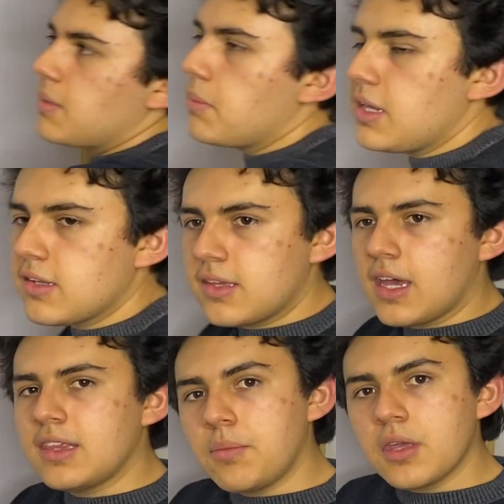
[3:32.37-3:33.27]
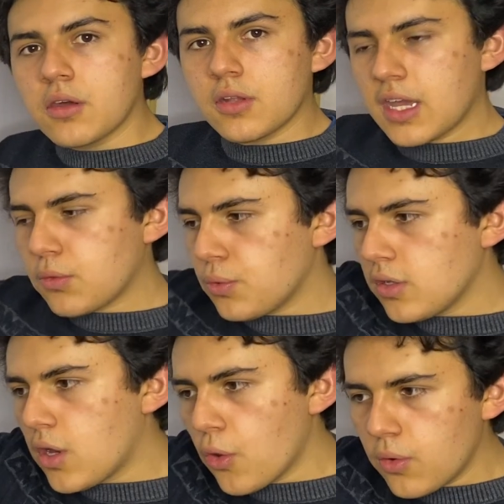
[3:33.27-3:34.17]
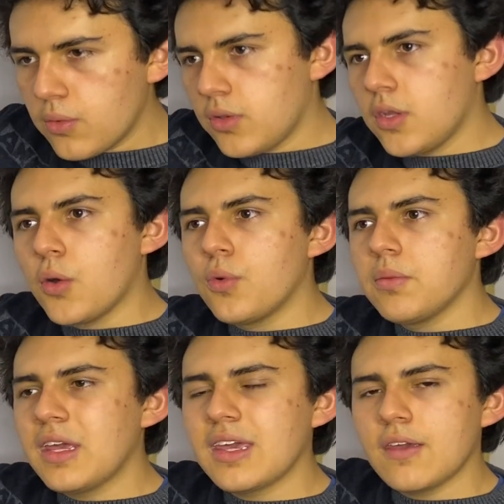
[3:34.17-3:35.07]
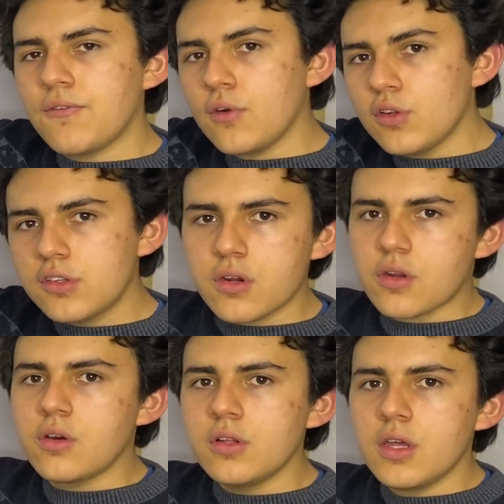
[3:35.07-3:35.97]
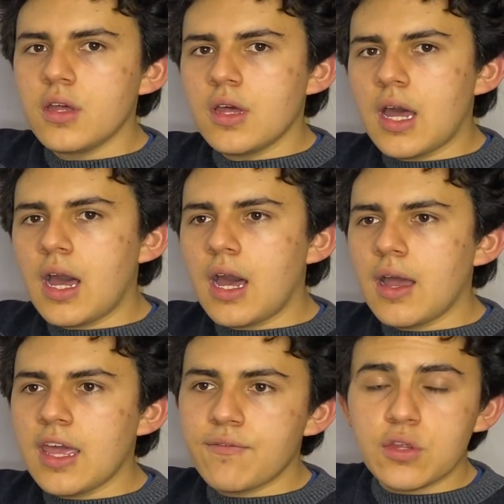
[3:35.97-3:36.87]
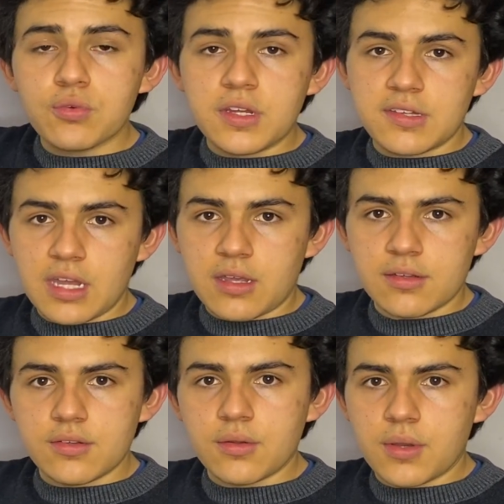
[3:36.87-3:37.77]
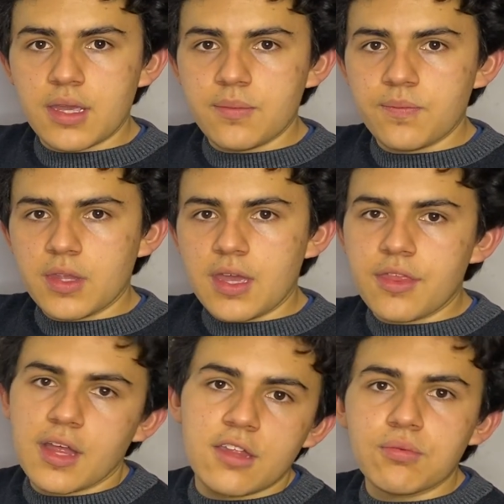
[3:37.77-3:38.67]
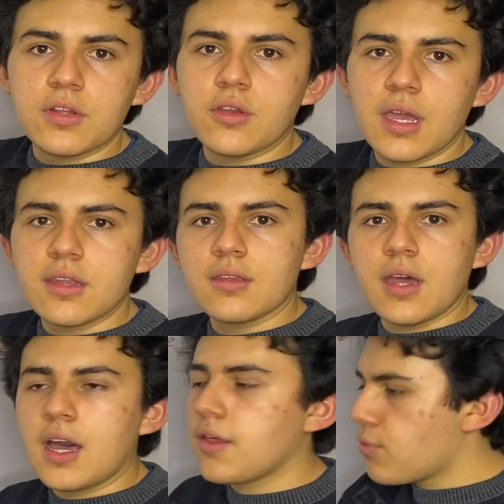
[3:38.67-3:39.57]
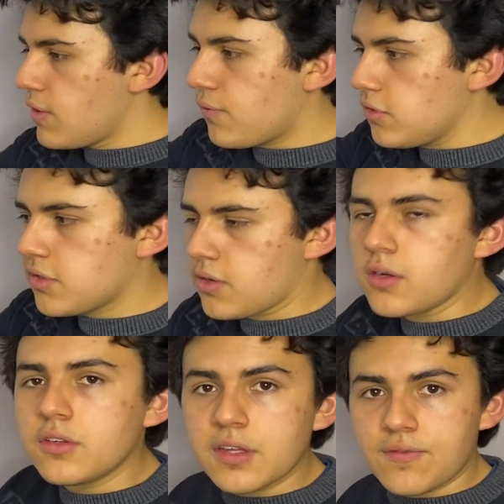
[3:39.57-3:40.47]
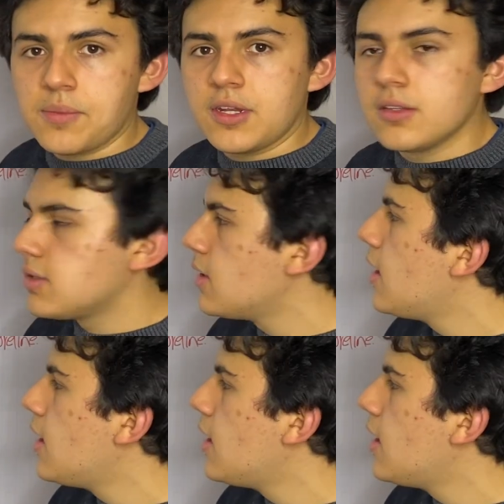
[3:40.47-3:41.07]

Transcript: means that the beacon light will go, you know, will make a full circle uh, every twenty seconds, okay? And that is, well, you get uh, three full circles every minute.